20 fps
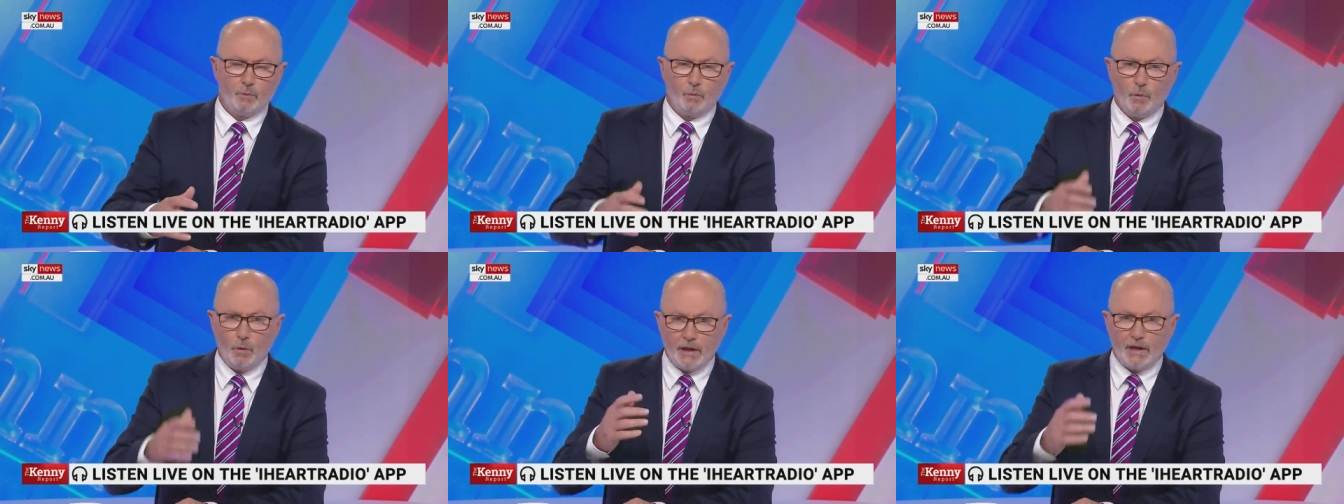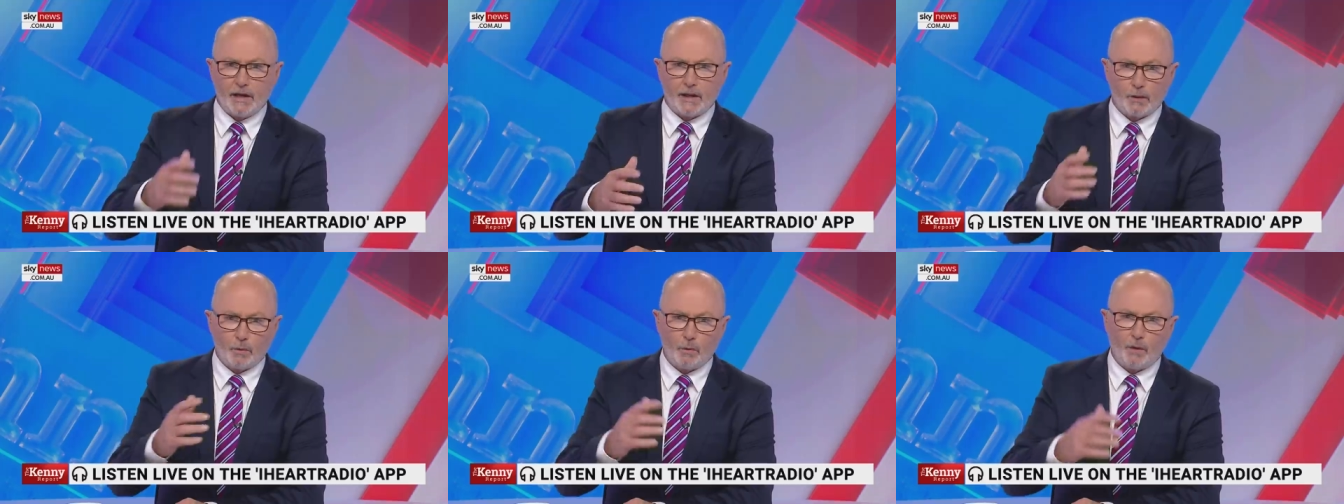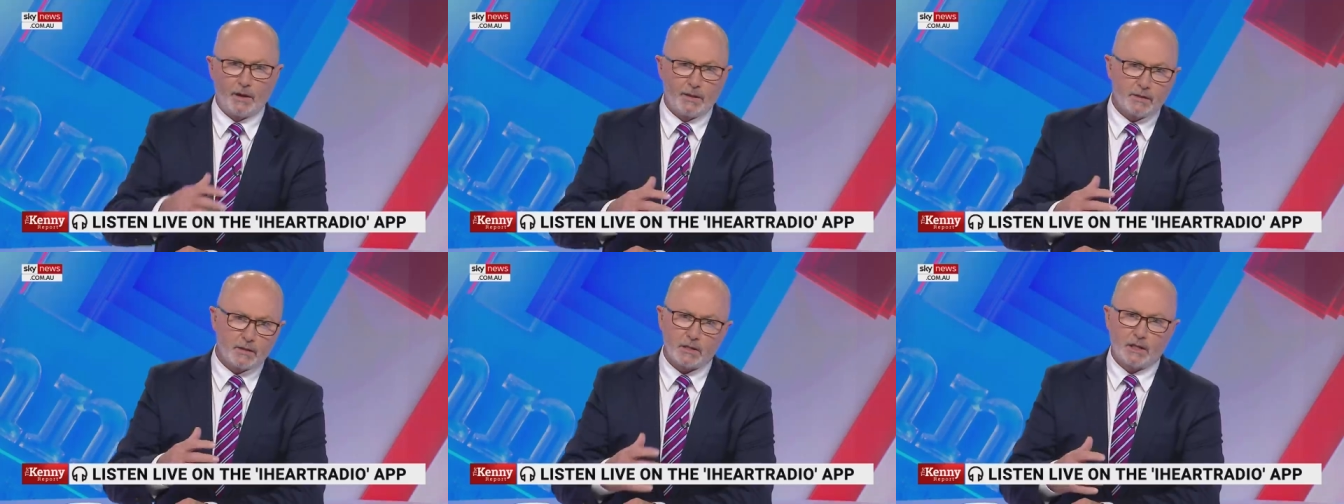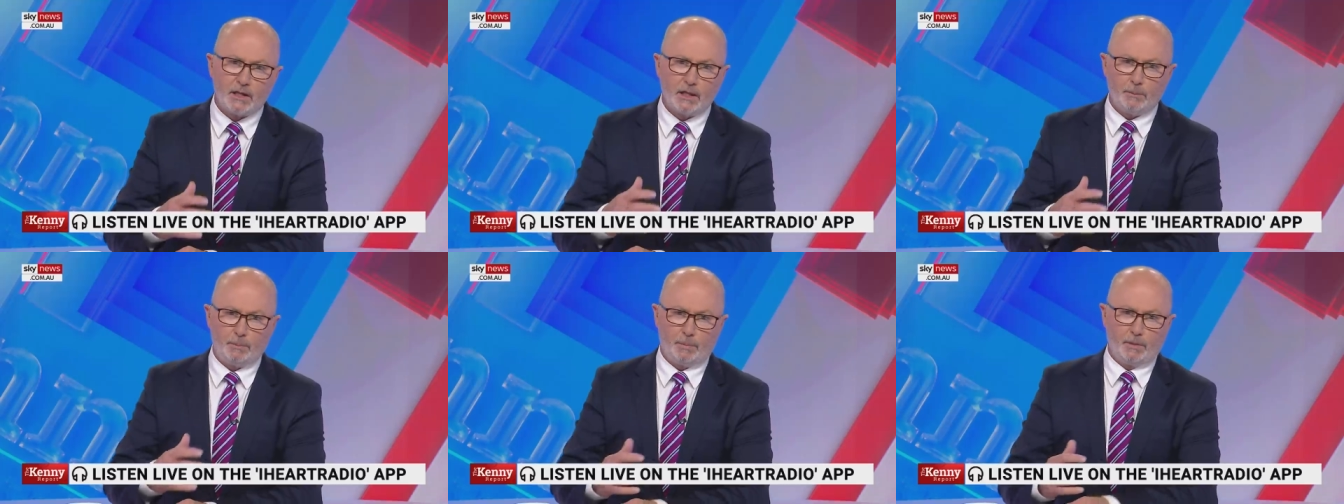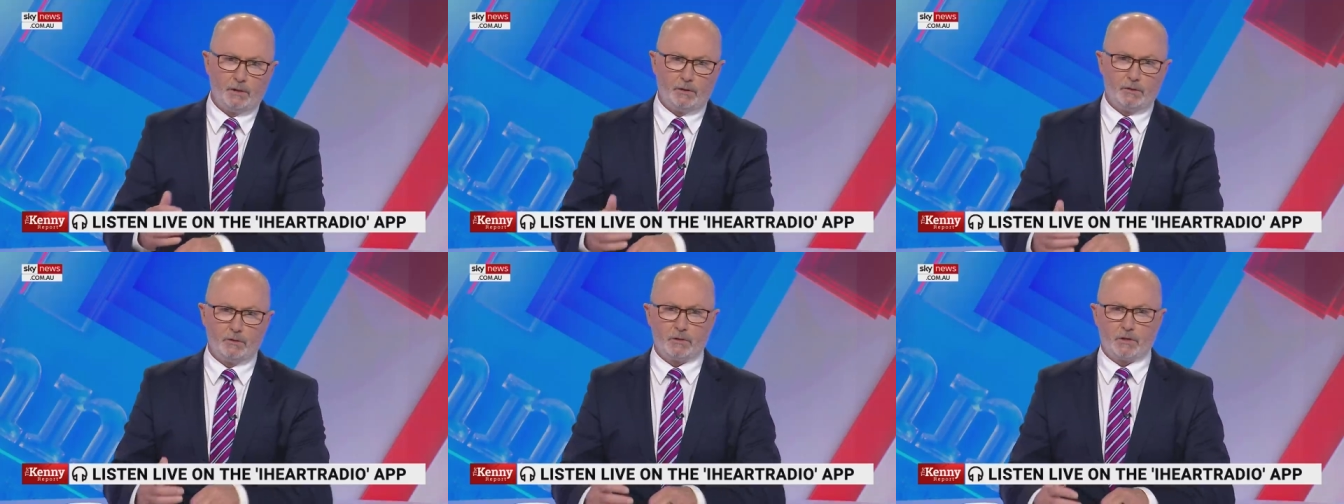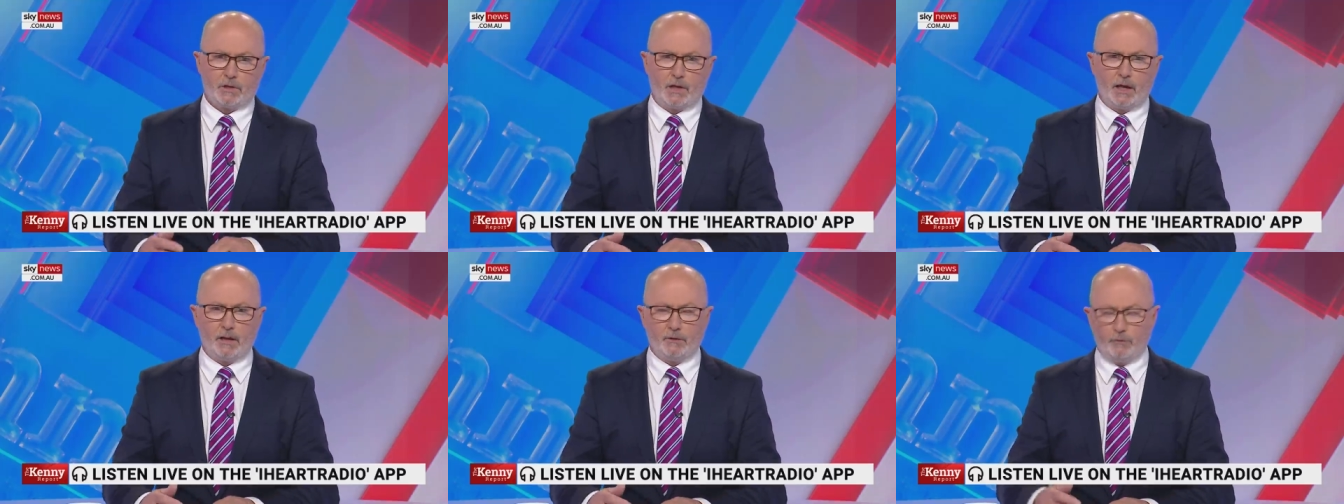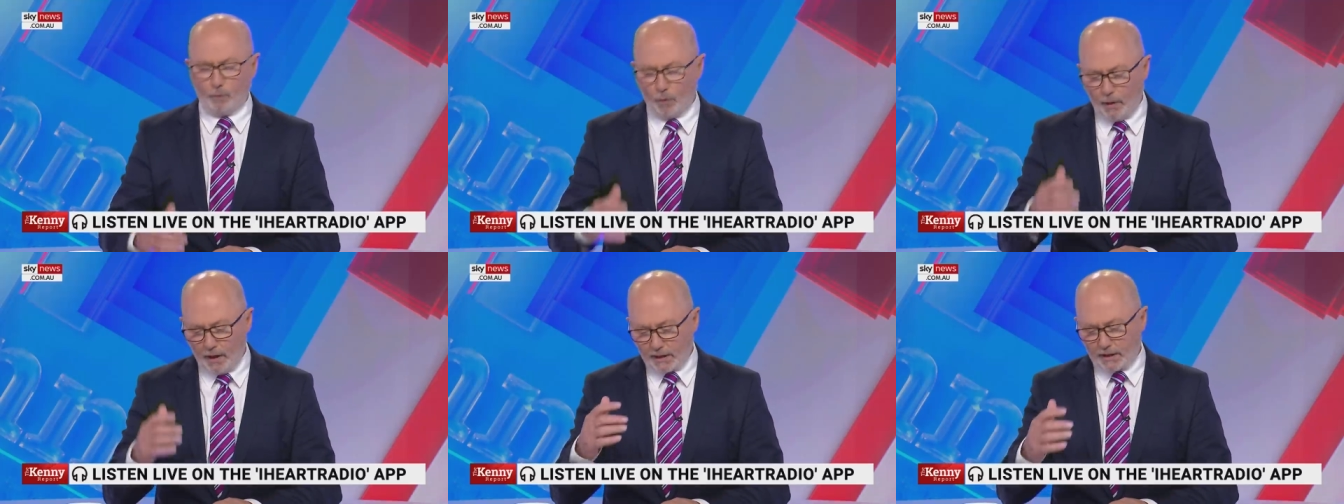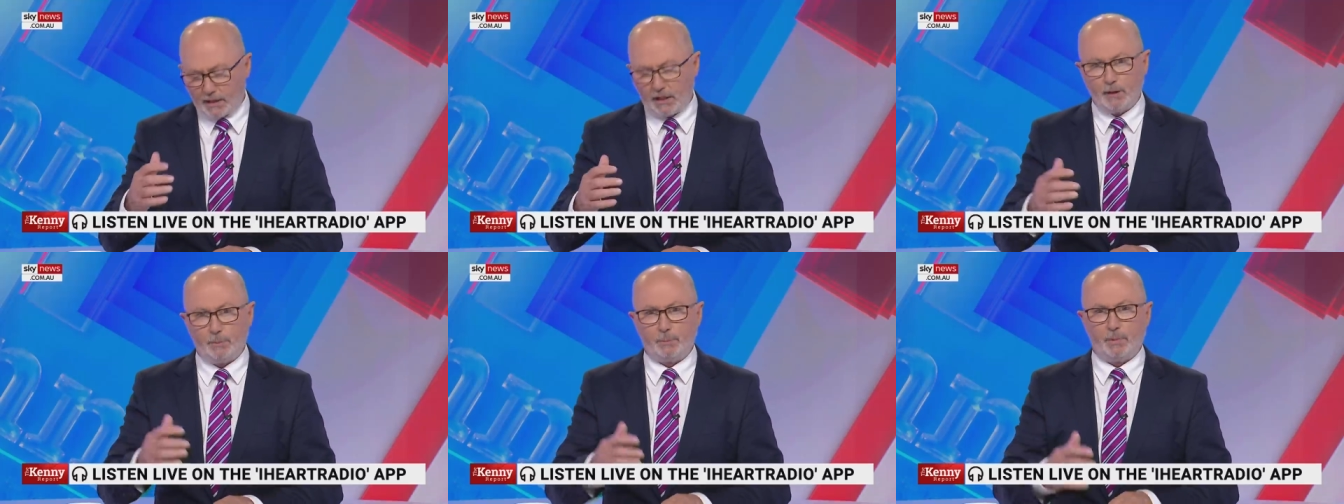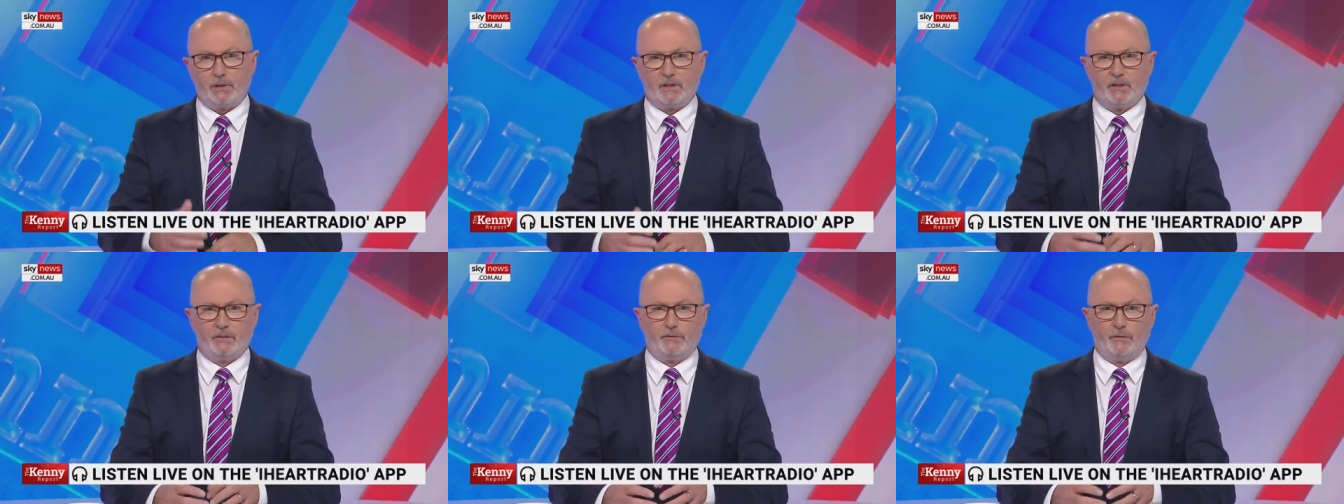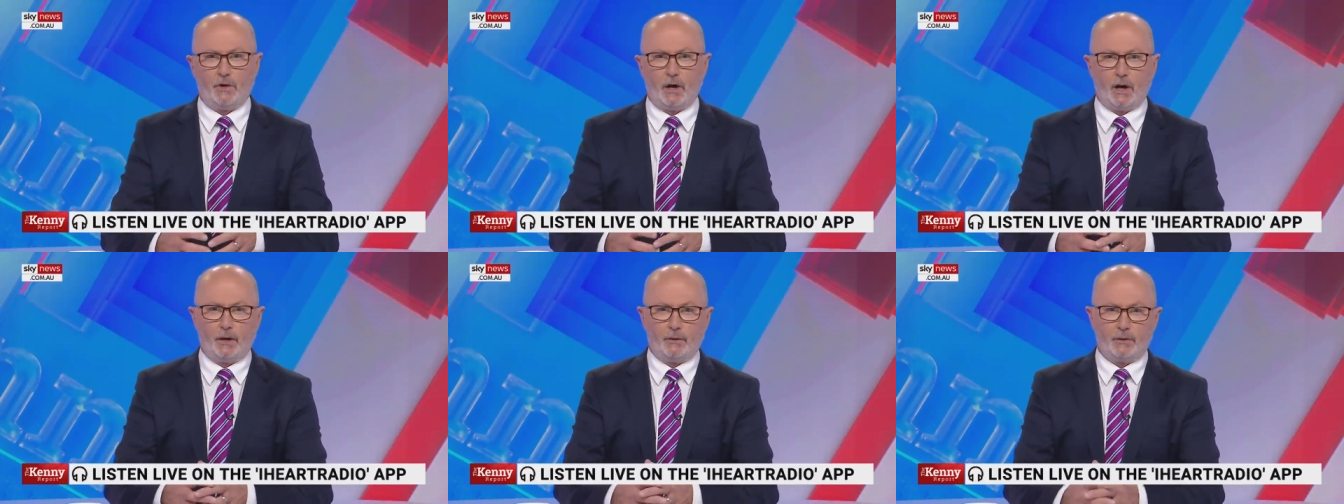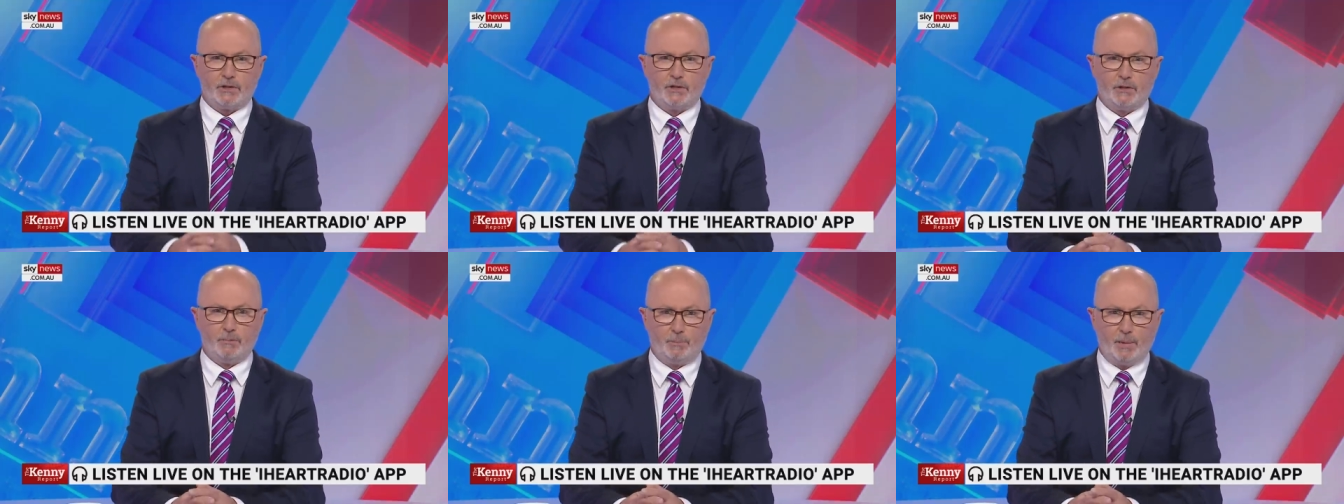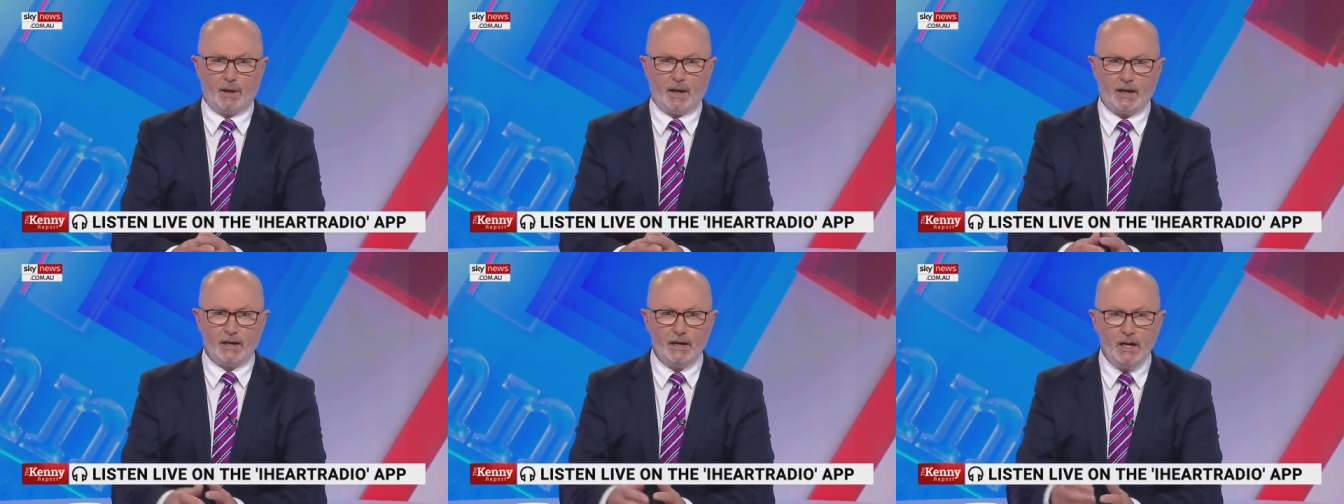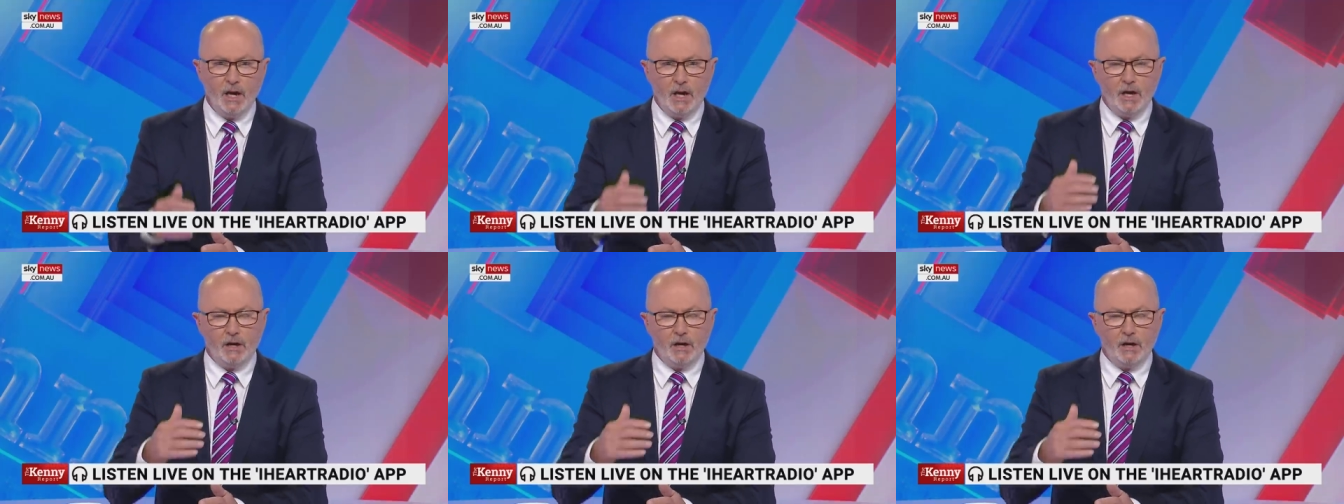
We are the ones keeping you safe. We're keeping the virus at bay.